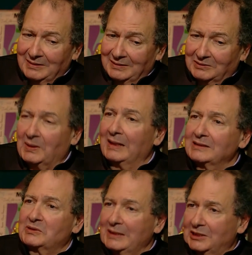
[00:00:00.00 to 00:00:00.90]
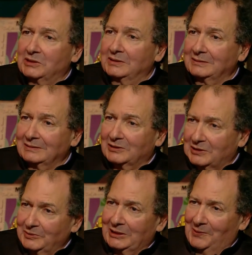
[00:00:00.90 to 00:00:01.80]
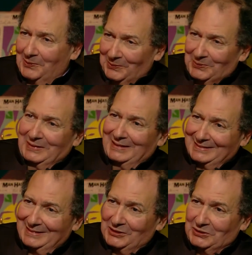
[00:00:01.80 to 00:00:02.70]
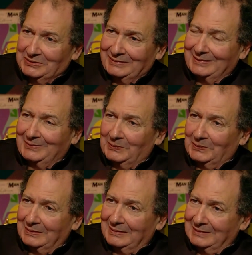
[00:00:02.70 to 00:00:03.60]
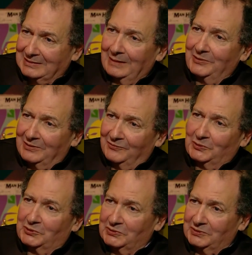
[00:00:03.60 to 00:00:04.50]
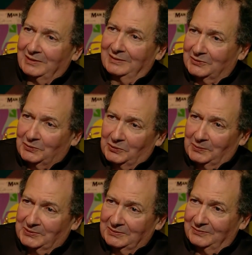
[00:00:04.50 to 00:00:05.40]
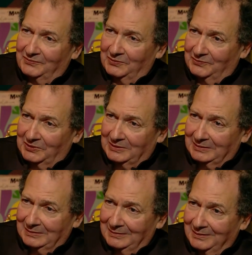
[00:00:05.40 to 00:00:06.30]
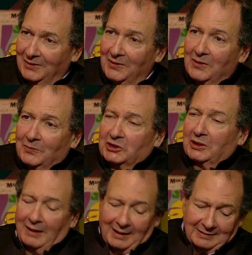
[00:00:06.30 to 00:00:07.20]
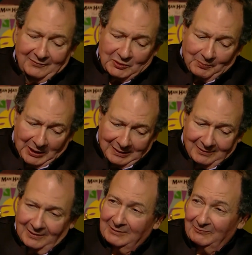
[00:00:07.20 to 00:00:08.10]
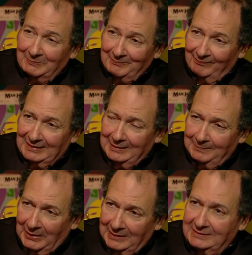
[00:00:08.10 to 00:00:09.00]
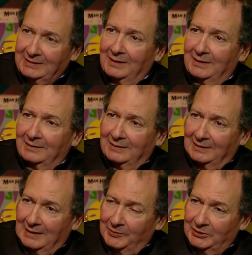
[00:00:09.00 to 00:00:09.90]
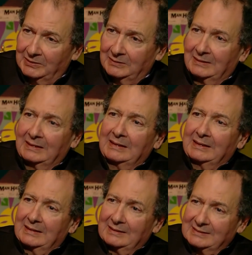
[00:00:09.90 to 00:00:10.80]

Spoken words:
trans-regional criminal organization called the Islamic Revolutionary Guard Corps of Iran, which are active in Palestine, in Lebanon, in